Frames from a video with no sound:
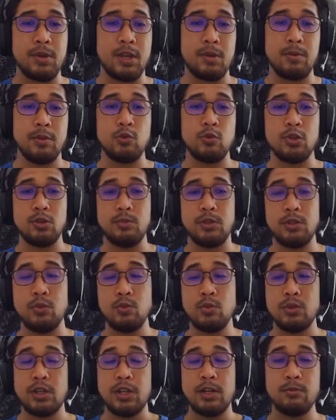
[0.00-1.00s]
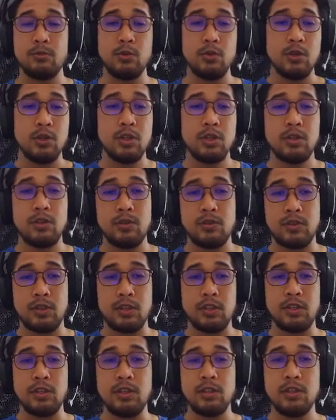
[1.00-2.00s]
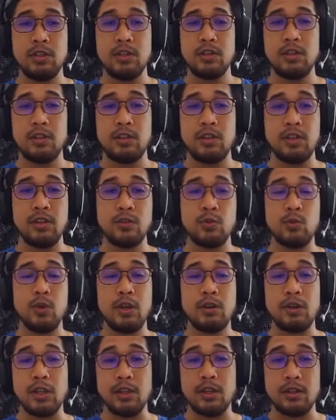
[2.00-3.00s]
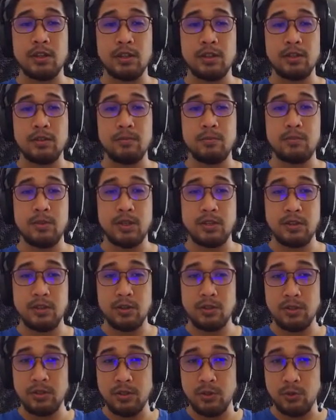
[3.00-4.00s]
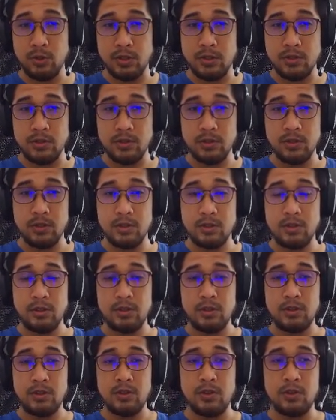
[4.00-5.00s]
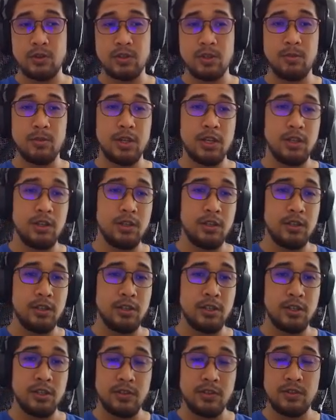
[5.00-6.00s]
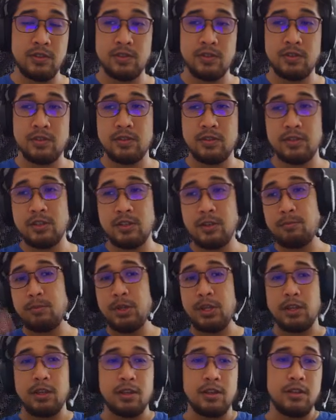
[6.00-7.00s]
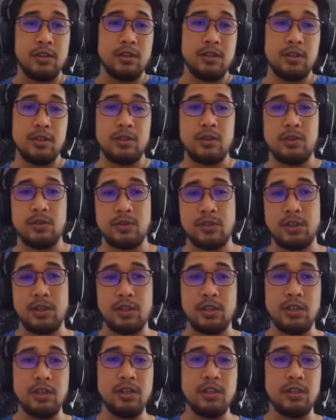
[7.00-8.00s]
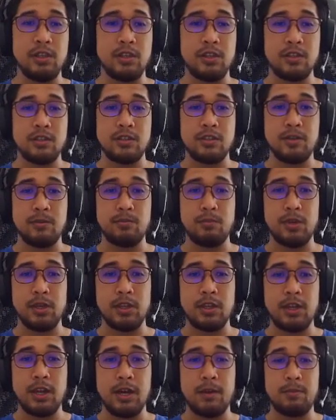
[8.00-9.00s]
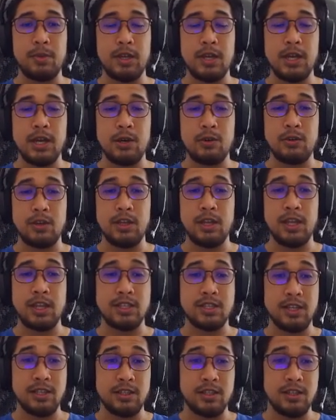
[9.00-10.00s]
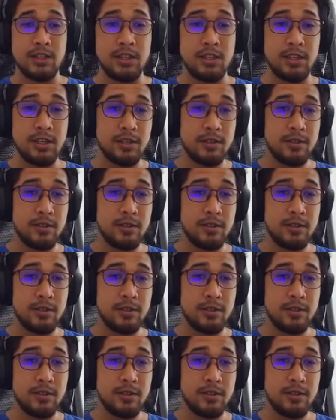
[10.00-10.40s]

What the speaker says: baju warna biru dalam tu, you say he is wearing, present continuous. Or somebody is jumping, you say he is jumping up and down excitedly.